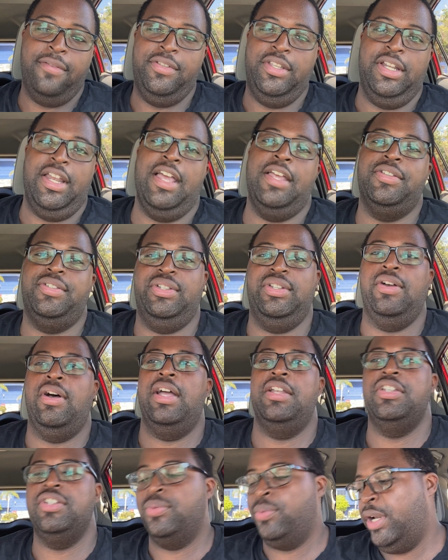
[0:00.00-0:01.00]
today, so I
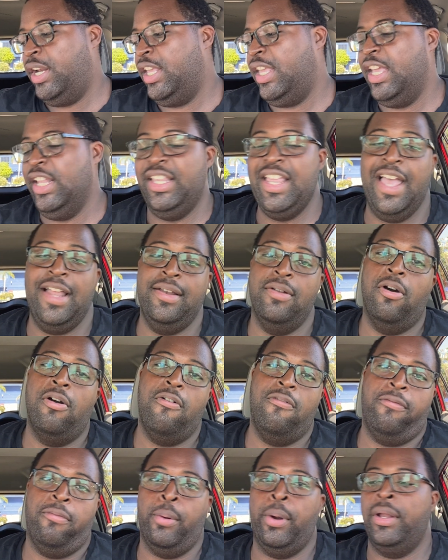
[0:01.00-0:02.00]
just want to get that
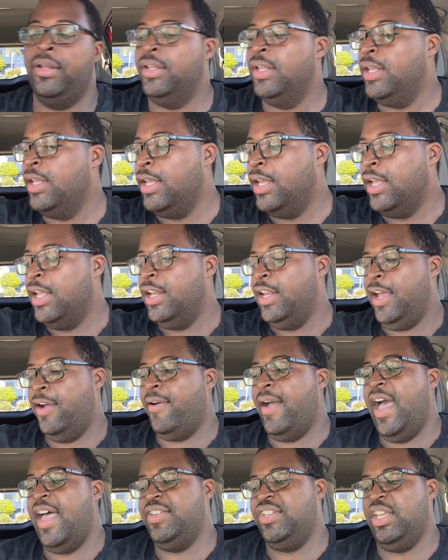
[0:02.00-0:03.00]
over with. They were
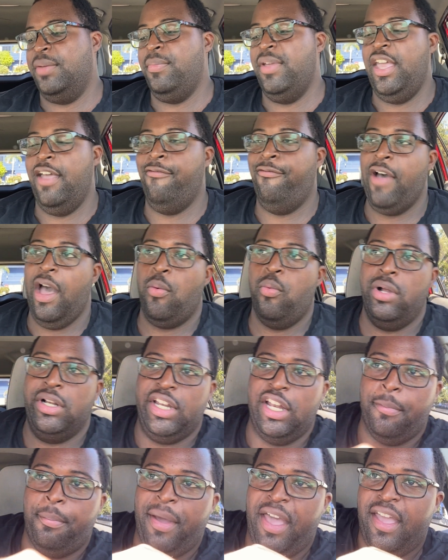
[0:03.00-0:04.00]
asking me if I wanted
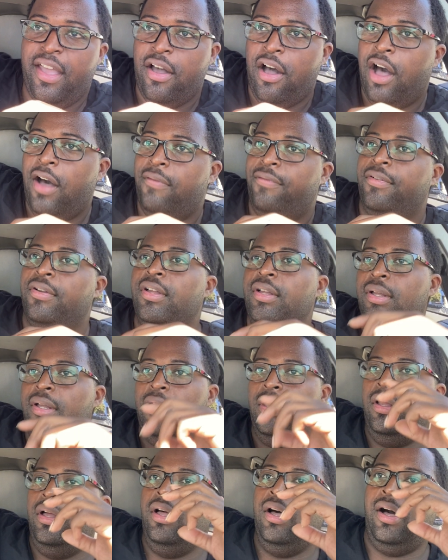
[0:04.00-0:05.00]
to pay off
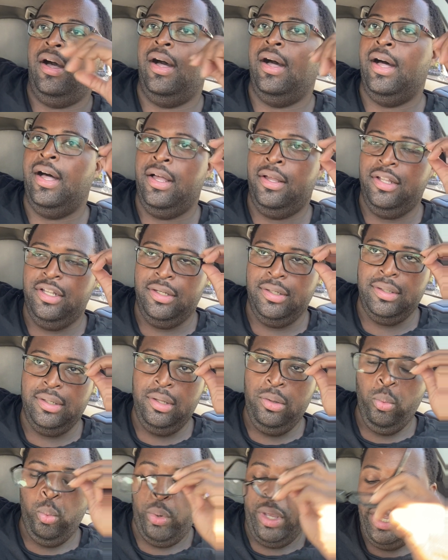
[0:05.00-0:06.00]

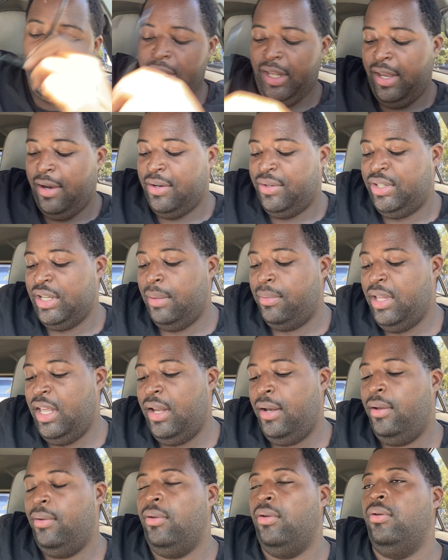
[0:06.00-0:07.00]
weekly or
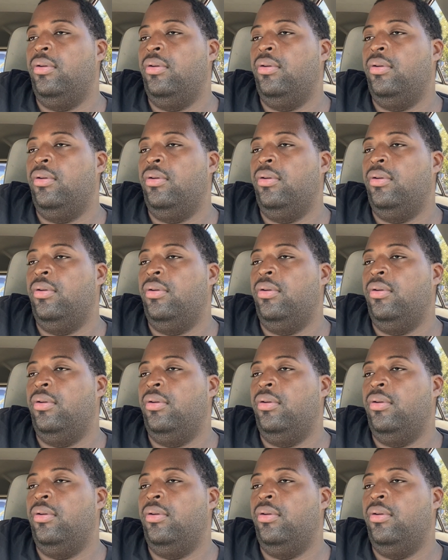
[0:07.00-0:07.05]
something,